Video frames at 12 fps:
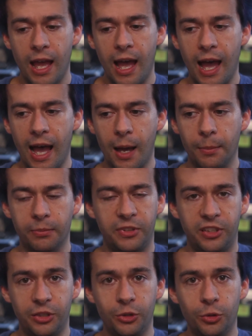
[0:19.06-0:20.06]

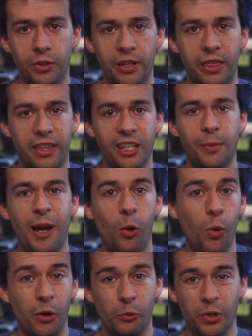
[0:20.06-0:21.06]
to think about
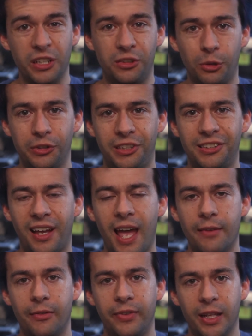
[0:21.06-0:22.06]
what resources I
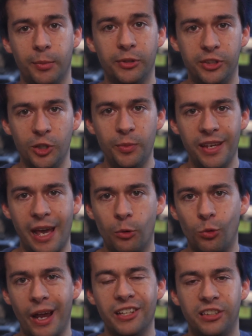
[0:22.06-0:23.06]
have available to me
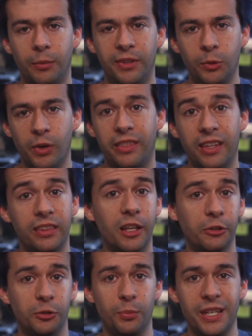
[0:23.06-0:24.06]
and write something within
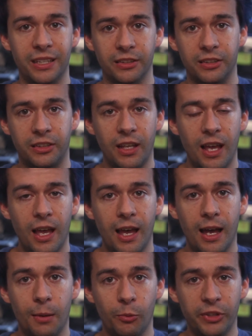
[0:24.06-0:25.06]
those means,
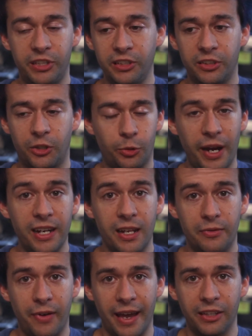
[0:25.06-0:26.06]
which is great
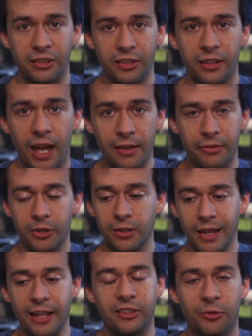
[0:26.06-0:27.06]
advice, and I've heard
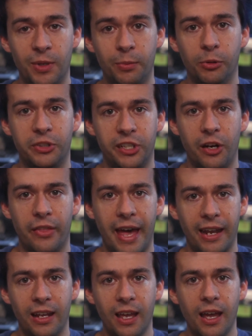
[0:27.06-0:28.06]
lots of people share
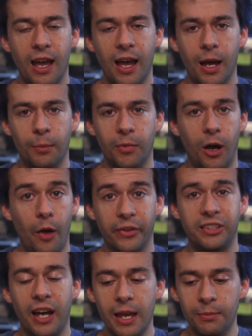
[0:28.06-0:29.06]
that all the
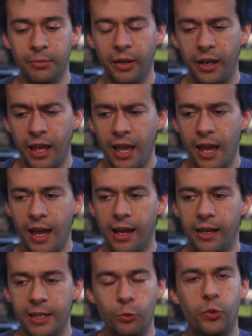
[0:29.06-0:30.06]
time, but
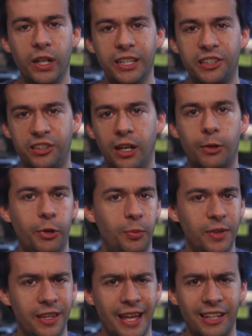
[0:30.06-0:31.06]
it really stuck with
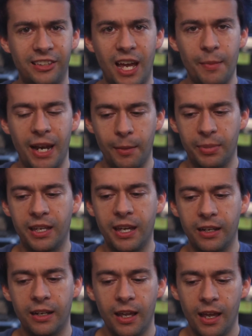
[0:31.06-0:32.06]
me that time, and I
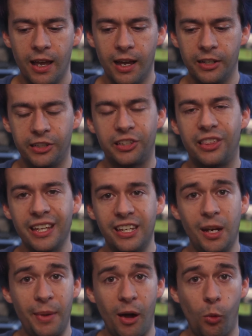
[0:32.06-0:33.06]
began just thinking
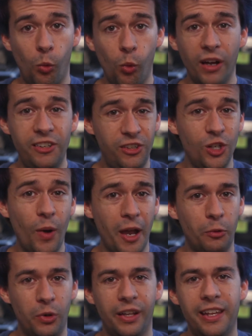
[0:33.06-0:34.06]
about what do I
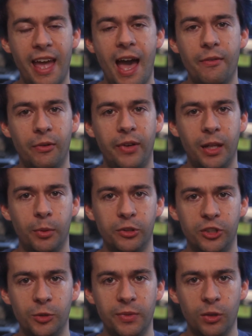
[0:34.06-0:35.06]
really have available
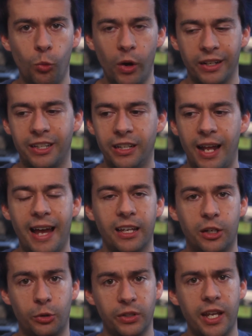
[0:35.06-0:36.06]
to me, what could I
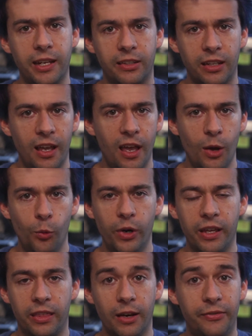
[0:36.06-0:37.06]
create
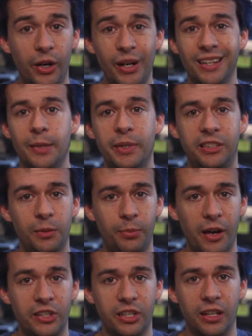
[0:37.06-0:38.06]
with a very limited
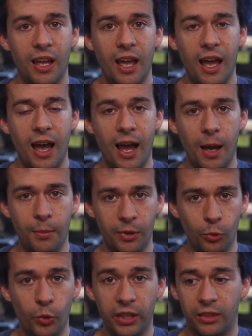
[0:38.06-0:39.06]
budget,
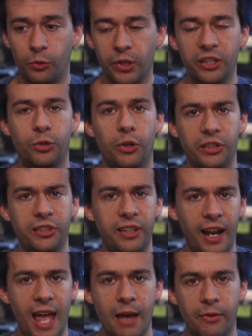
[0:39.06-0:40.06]
with the resources that
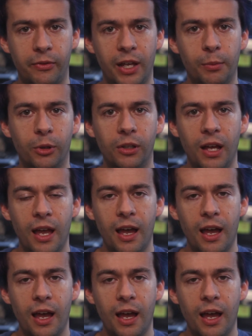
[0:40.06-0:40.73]
I have available.